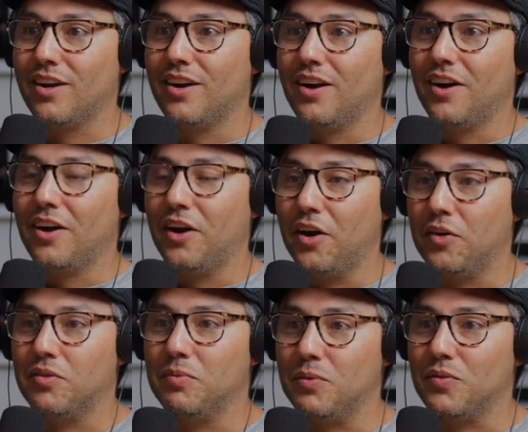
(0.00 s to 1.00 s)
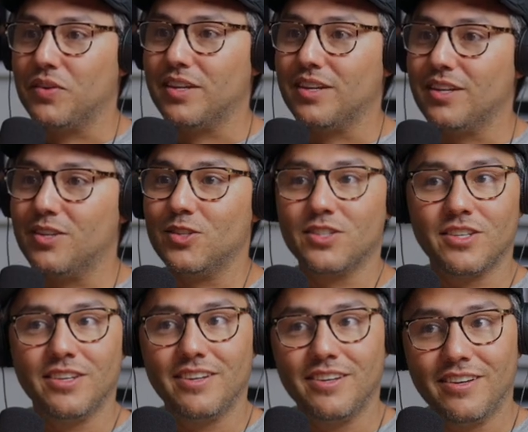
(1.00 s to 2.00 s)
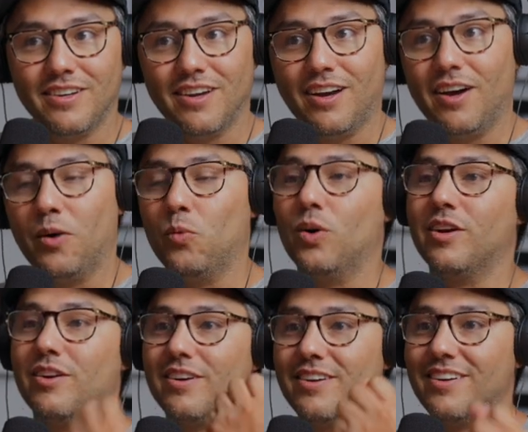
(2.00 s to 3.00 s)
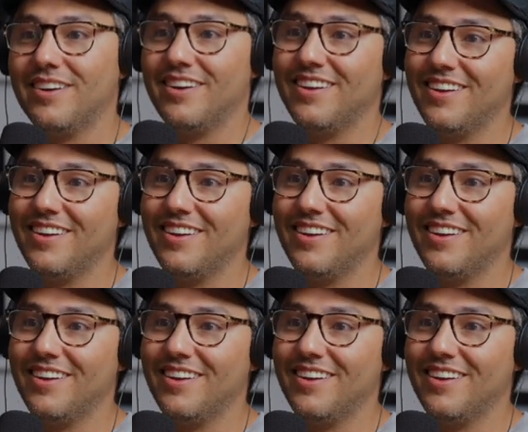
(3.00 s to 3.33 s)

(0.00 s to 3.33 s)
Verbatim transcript: Yeah. Of the movie is a oneer. Yeah.